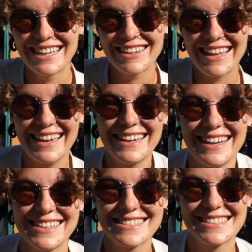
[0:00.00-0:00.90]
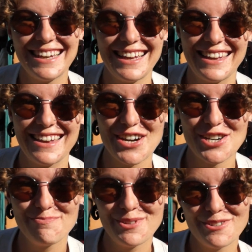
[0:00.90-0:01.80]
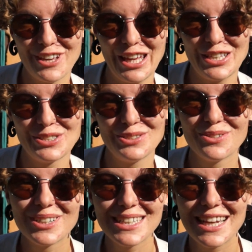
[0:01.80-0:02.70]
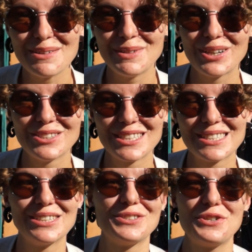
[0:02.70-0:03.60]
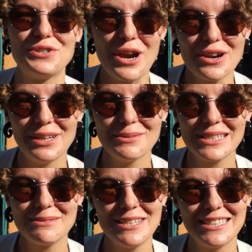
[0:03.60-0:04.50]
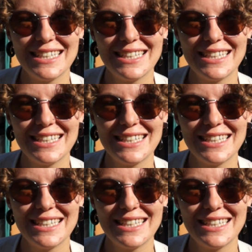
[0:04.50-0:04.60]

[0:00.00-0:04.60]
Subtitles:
Okay guys, I hope you enjoyed coming on this little journey with me